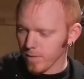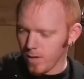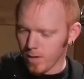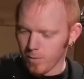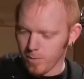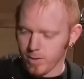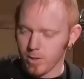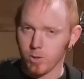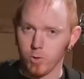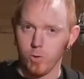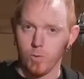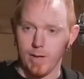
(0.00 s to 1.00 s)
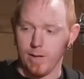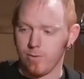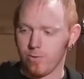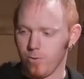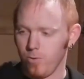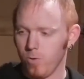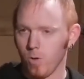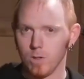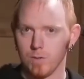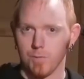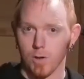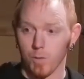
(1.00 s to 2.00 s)
We're going to glue and screw
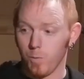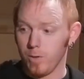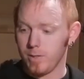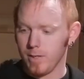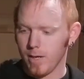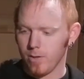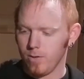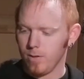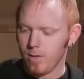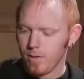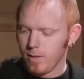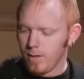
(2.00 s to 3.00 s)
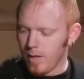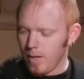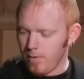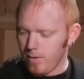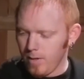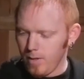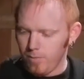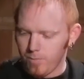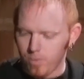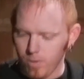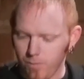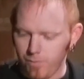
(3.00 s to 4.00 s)
all of our wood together, and then
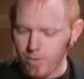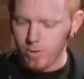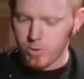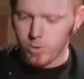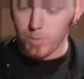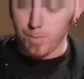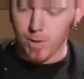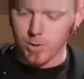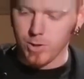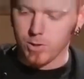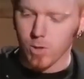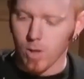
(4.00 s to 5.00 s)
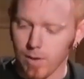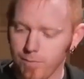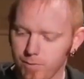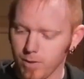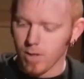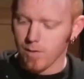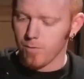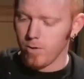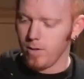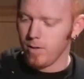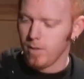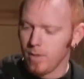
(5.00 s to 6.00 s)
to finish your project off, to cover
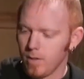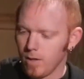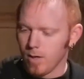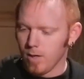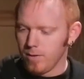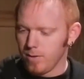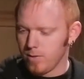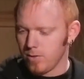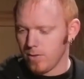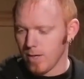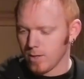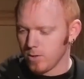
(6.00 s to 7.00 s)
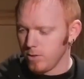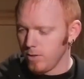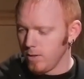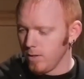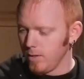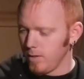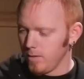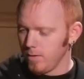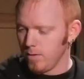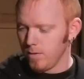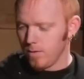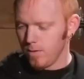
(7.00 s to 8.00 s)
it, this is actually a
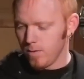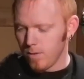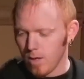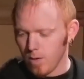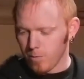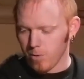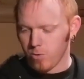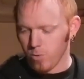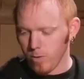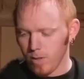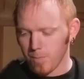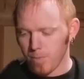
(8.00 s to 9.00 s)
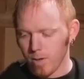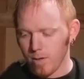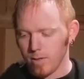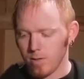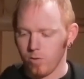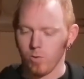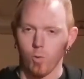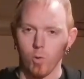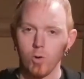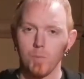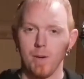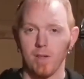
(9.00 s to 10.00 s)
Rust-Oleum product. It's an
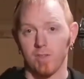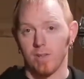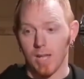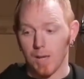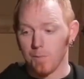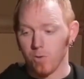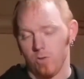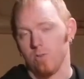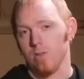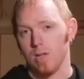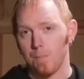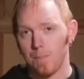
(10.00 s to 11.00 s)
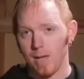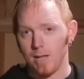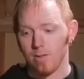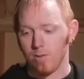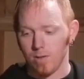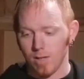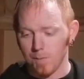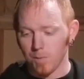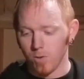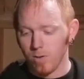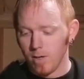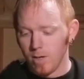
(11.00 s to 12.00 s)
oil-based enamel, so it's not a paint, it's
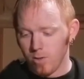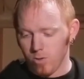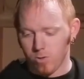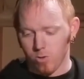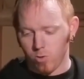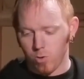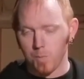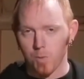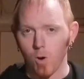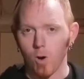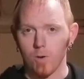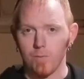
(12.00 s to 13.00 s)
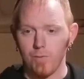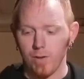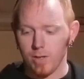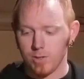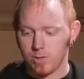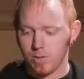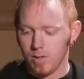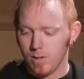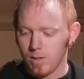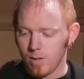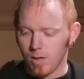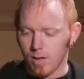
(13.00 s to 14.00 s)
enamel. So it's a super hard finish.
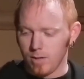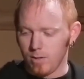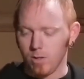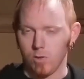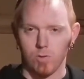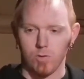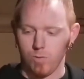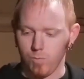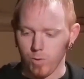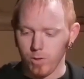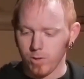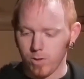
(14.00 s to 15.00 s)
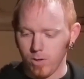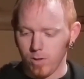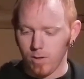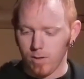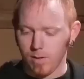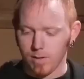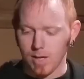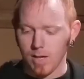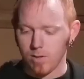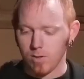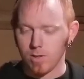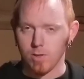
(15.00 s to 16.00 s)
It does really good at
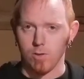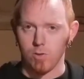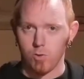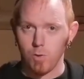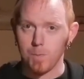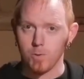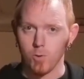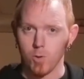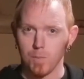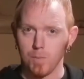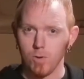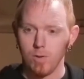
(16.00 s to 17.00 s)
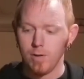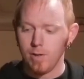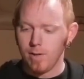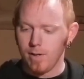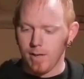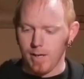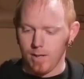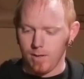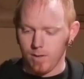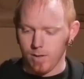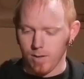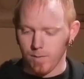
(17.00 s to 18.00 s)
cases because it's super durable,
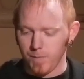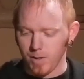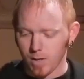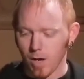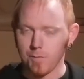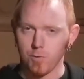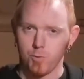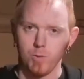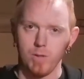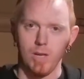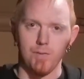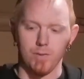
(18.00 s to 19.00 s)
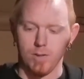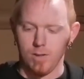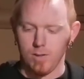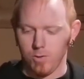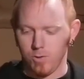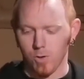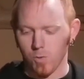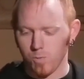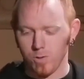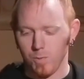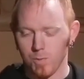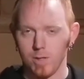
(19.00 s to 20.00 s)
and it covers really evenly. You don't
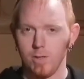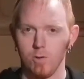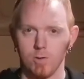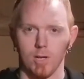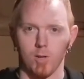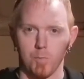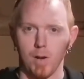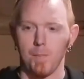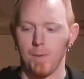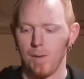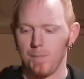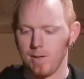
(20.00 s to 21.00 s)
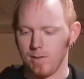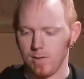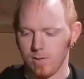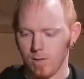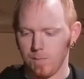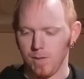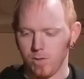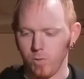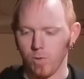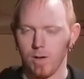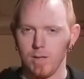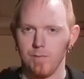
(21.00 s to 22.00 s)
really want to use like spray paint because it's going to be
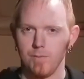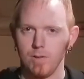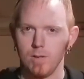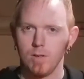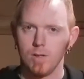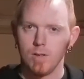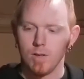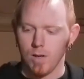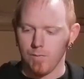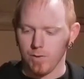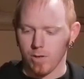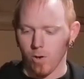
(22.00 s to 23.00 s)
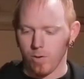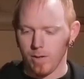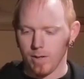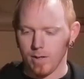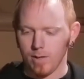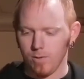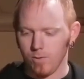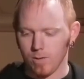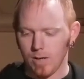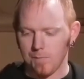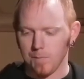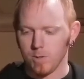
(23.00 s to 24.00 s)
too uneven of the coating, and you're
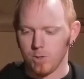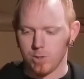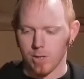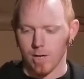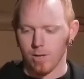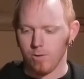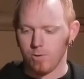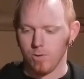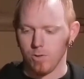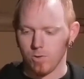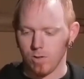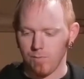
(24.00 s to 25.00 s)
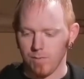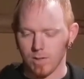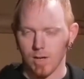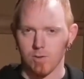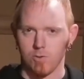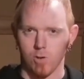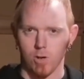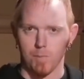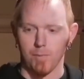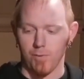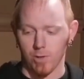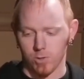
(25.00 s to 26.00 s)
going to have a bunch of shadows. So this will give you a nice dark
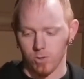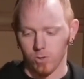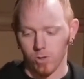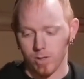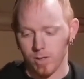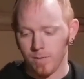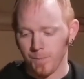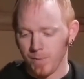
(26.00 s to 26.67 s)
professional look,